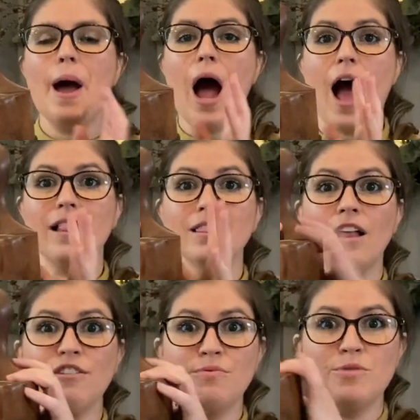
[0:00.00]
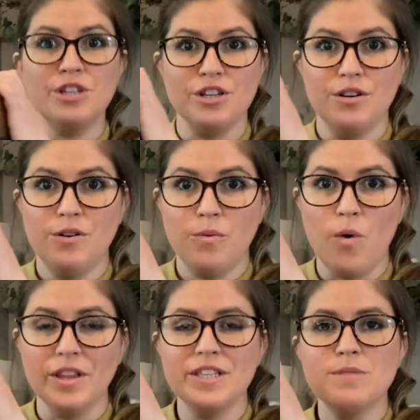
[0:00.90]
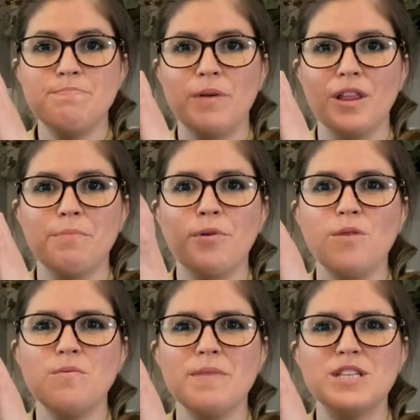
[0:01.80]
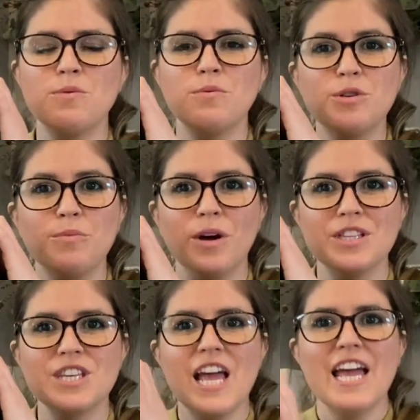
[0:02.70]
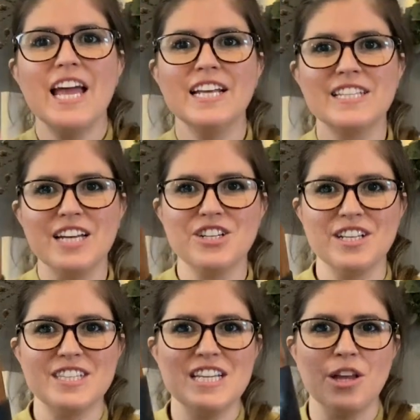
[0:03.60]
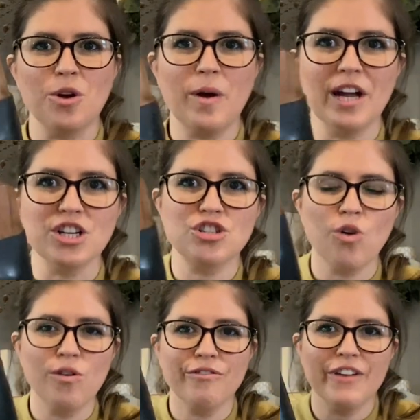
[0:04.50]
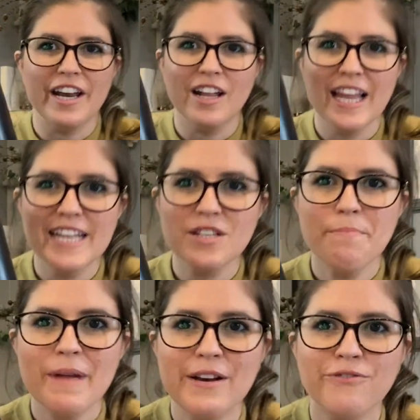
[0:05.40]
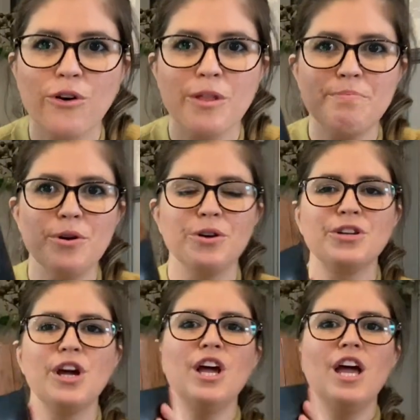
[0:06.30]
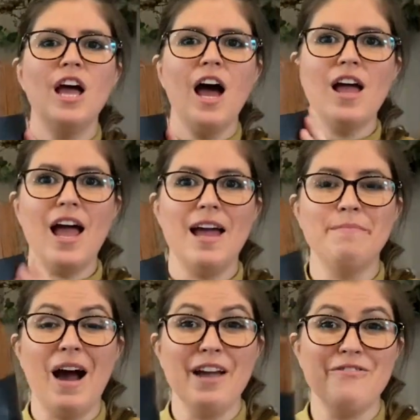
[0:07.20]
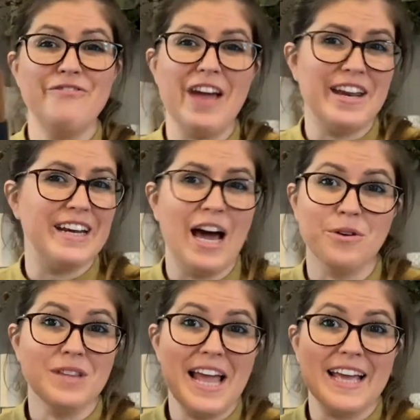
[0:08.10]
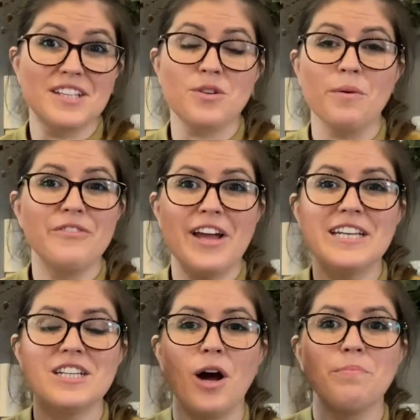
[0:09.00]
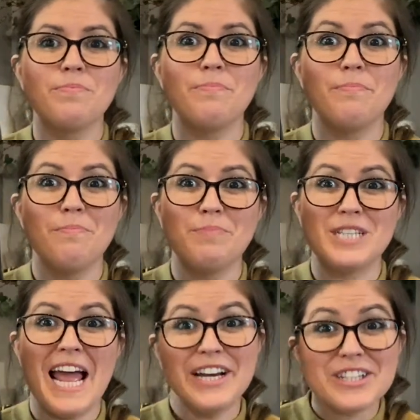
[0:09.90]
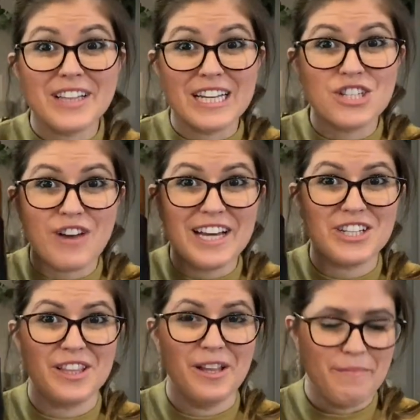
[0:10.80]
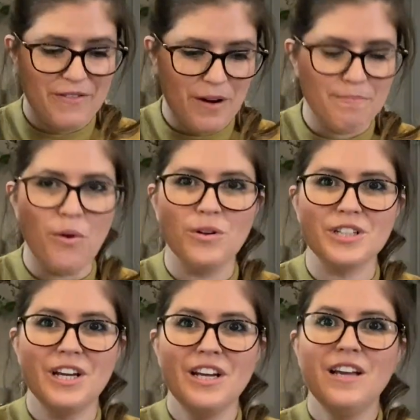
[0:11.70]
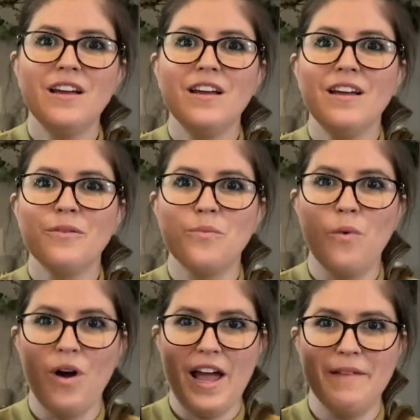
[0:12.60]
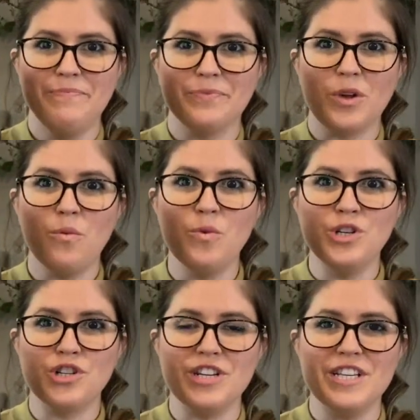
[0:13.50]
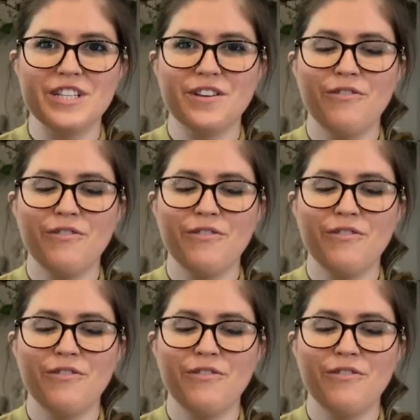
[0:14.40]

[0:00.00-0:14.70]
I love wooden ones, but the problem is with wooden ones is, as you can see, they're quite a strong fit, and unless they're made for the boot, I have very narrow legs, so I would have ended up potentially stretching them if I bought wood trees